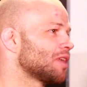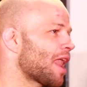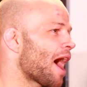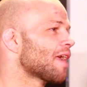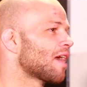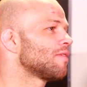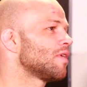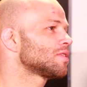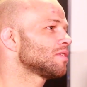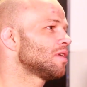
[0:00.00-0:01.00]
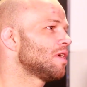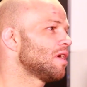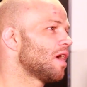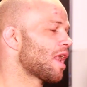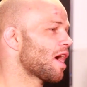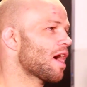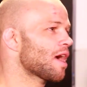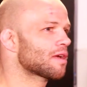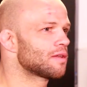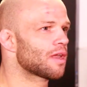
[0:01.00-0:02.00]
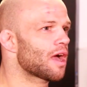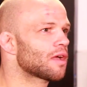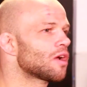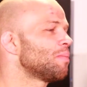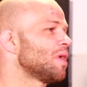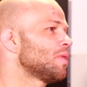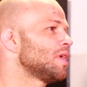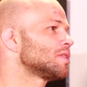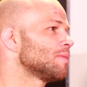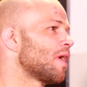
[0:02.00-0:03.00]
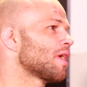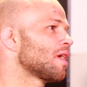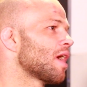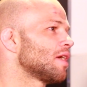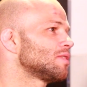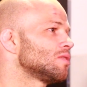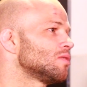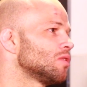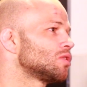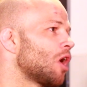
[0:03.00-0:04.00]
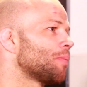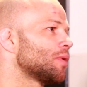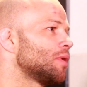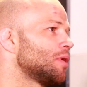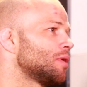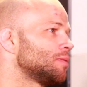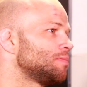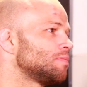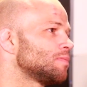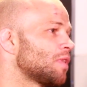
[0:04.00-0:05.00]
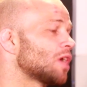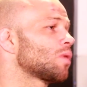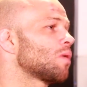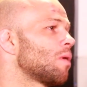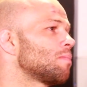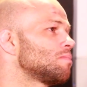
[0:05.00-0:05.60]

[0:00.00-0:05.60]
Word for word: I can wrestle, and I can compete with these American guys who's at the top, and that's what I want.